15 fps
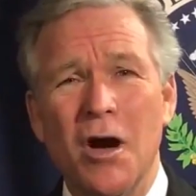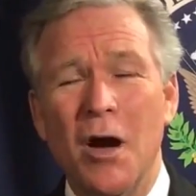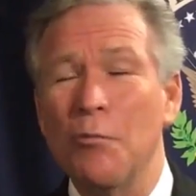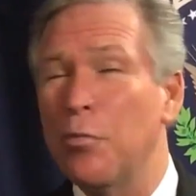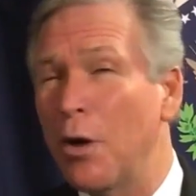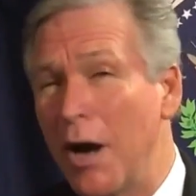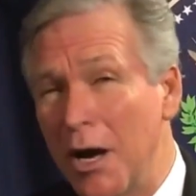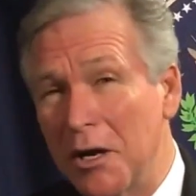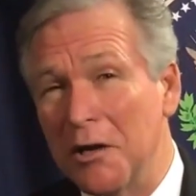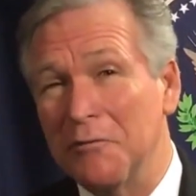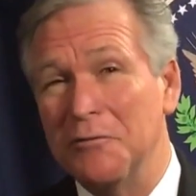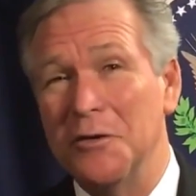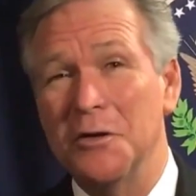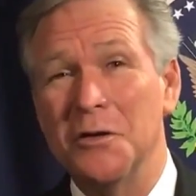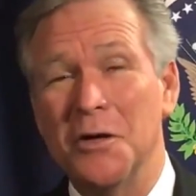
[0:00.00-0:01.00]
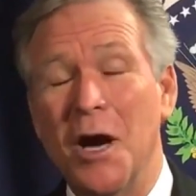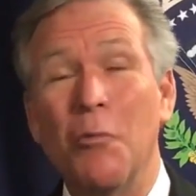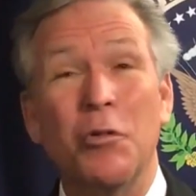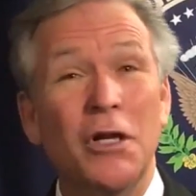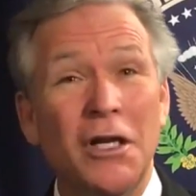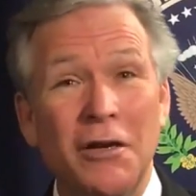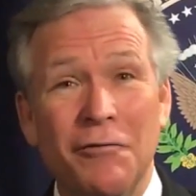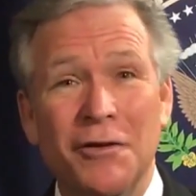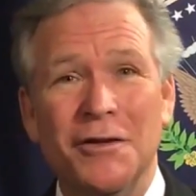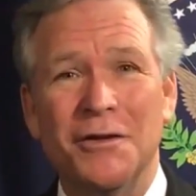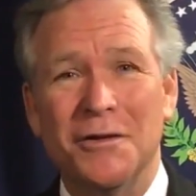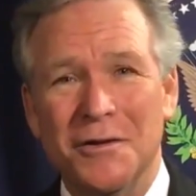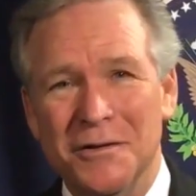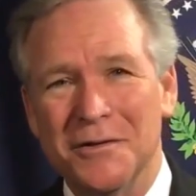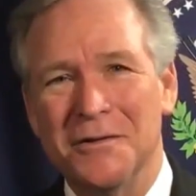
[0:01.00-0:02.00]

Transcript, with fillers: I'm proud of you. I believe in you.